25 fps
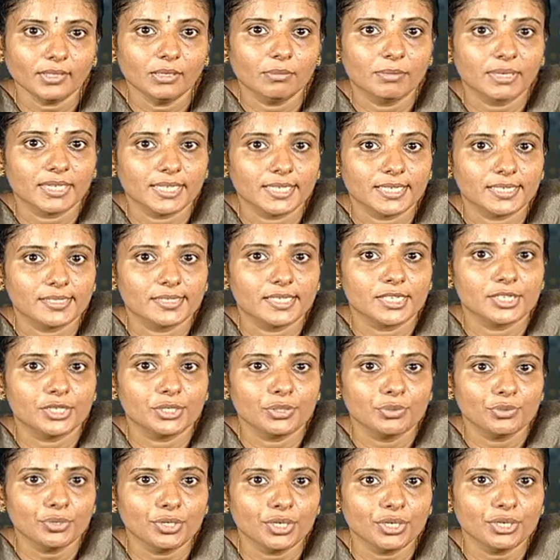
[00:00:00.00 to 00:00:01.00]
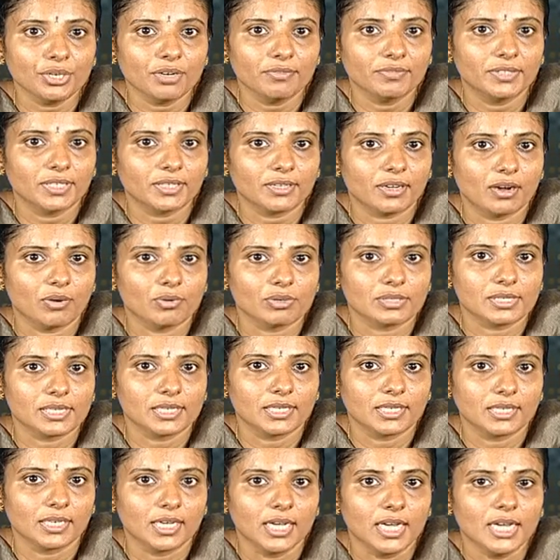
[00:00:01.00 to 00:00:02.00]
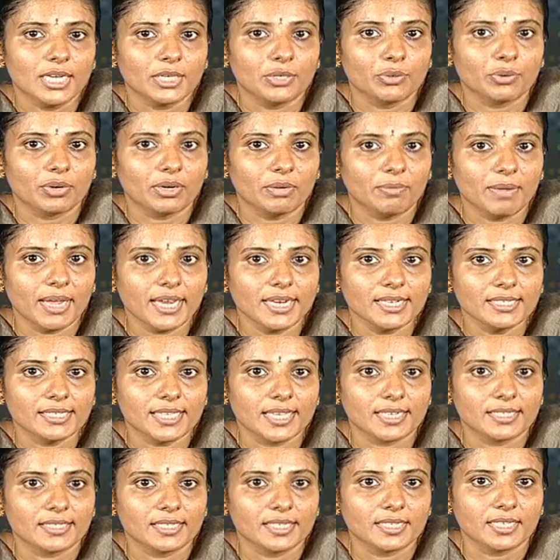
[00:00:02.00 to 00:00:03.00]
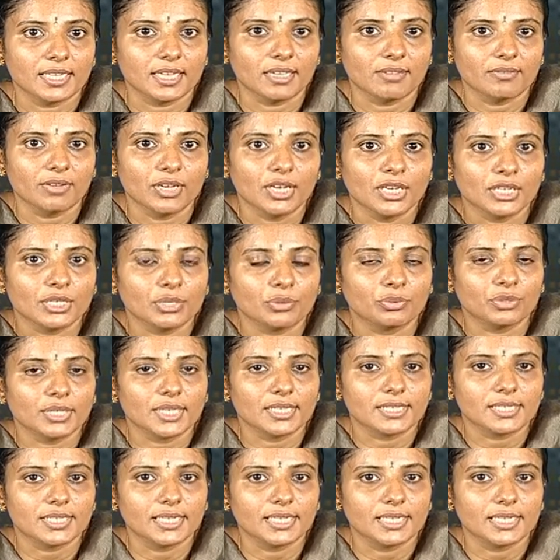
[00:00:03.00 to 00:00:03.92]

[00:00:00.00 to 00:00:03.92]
But it is the duty of the counselor to remain sensitive to these